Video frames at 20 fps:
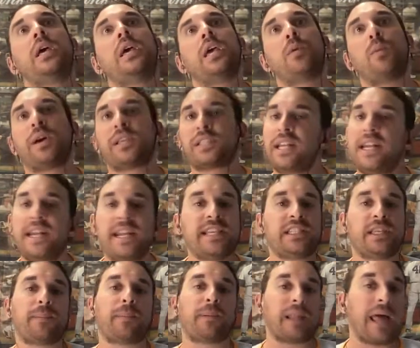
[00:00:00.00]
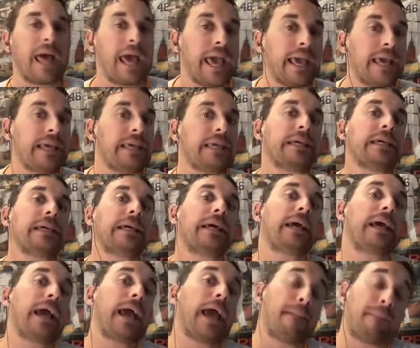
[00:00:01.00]
It wasn't an easy play,
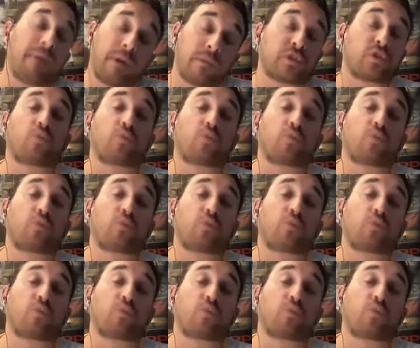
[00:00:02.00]
but it was